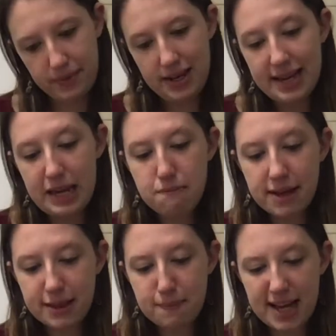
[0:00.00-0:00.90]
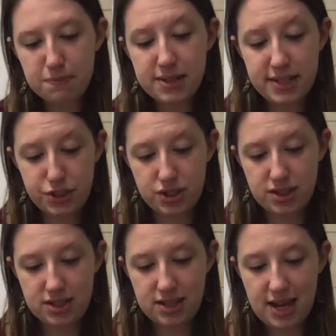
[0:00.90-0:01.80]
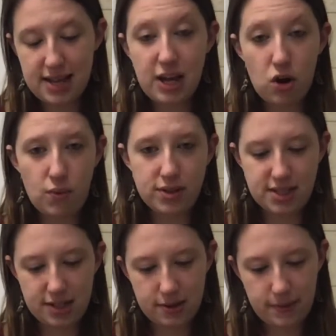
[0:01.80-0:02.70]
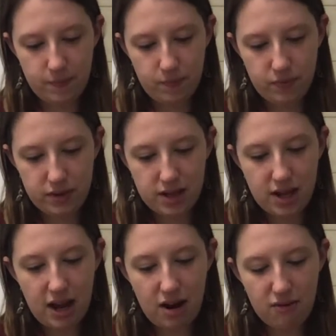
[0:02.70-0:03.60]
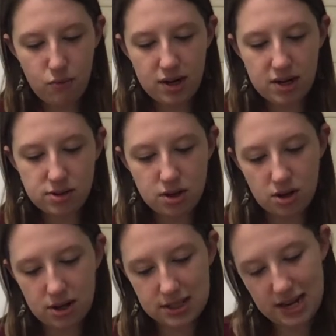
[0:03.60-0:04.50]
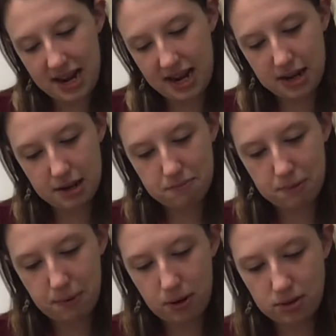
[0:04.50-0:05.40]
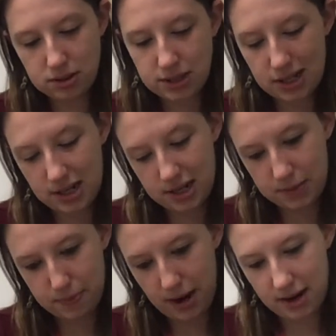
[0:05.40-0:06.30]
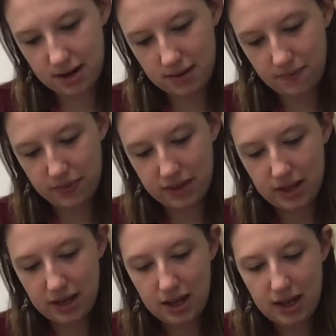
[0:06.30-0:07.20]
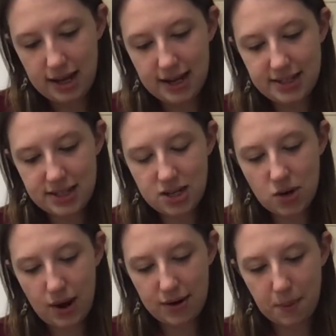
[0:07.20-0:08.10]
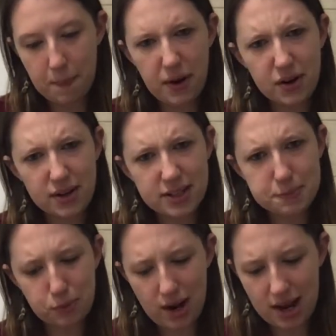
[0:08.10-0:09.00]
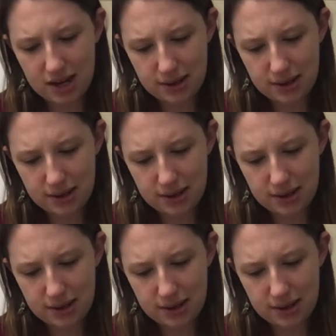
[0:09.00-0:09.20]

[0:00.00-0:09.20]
He met the mathematicians, and they all went to dinner. Everyone else talked and ate, but Paul stared at his bread. He didn't know how to butter his bread.